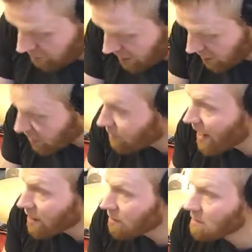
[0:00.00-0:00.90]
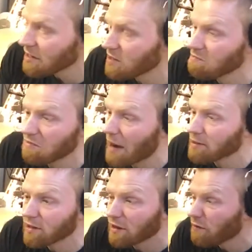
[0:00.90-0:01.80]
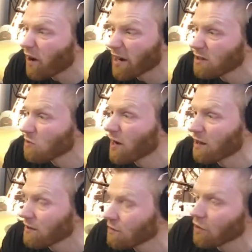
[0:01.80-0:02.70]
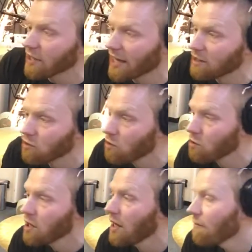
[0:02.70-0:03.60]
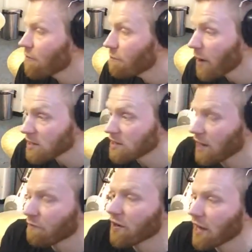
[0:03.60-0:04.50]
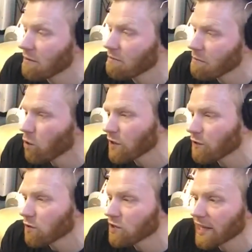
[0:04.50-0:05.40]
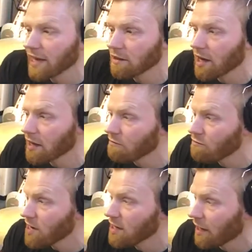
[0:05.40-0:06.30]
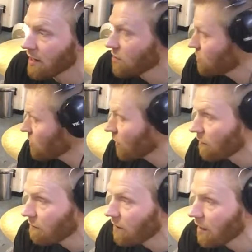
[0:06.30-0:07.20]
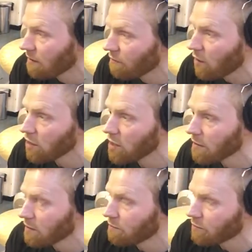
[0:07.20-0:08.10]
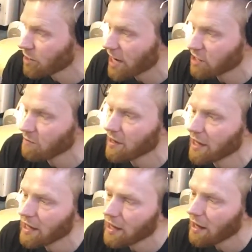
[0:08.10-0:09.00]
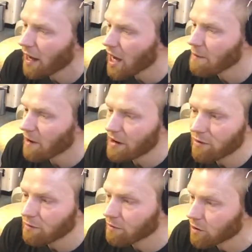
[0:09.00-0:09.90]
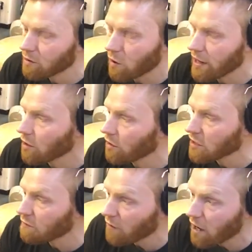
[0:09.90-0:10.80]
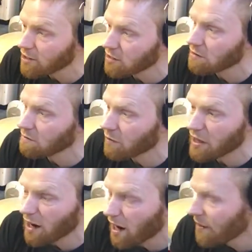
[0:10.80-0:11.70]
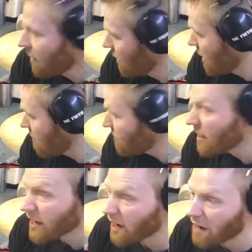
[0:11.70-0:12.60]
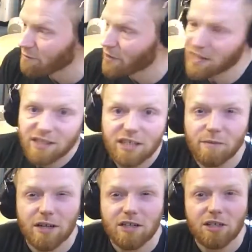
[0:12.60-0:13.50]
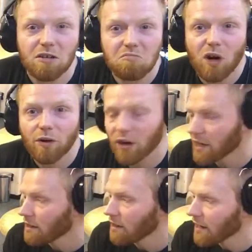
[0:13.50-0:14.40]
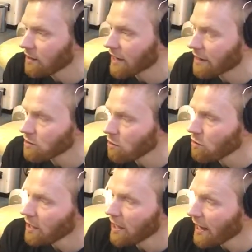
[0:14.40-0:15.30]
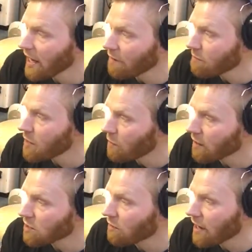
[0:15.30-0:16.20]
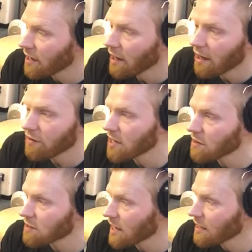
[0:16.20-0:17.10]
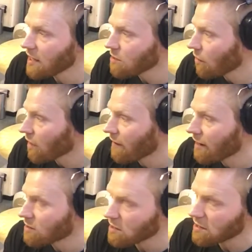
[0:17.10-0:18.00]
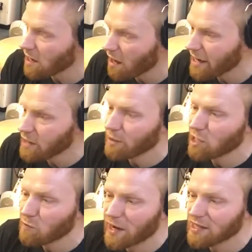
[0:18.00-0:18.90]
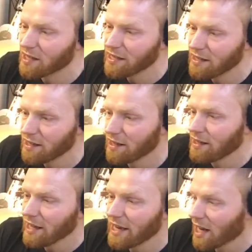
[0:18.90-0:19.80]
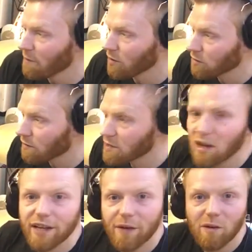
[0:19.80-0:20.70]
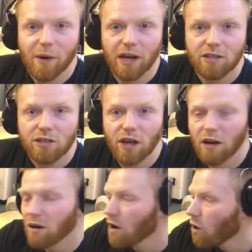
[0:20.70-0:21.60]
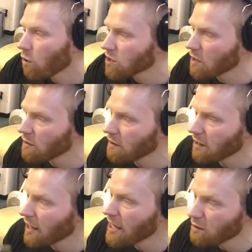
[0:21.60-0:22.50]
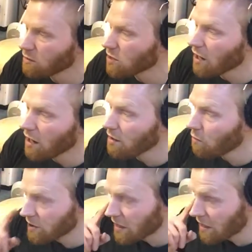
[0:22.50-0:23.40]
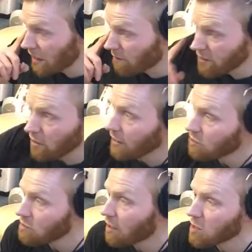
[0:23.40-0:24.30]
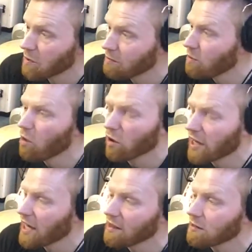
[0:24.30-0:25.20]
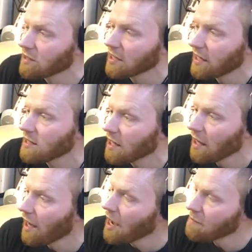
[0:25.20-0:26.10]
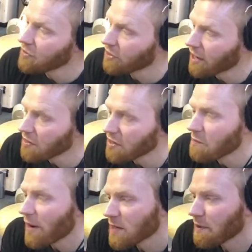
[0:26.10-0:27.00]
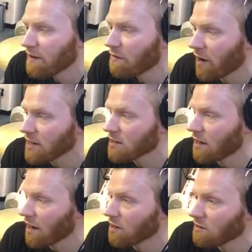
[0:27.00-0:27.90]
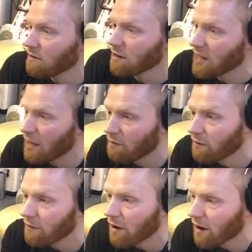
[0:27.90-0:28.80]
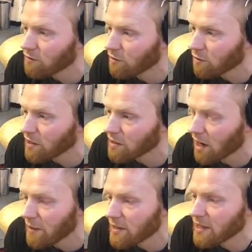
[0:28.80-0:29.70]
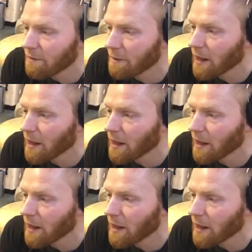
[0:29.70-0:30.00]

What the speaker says: resting on the ground, is absolutely fine as well, not knocking that at all. But personally, I find that more difficult to get a really nice solid volume and projection with it. I've never quite gone as fast with it either. Then again, I haven't practiced it as much, so not knocking heel down at all. Heel up for me works great. There's other techniques knocking around. Slide, which is basically heel up, but you're sort of sliding up the pedal as you go. Also heel toe, which I've never really got into much, but not knocking any of those techniques. I think the best bit of advice I could give after all this time is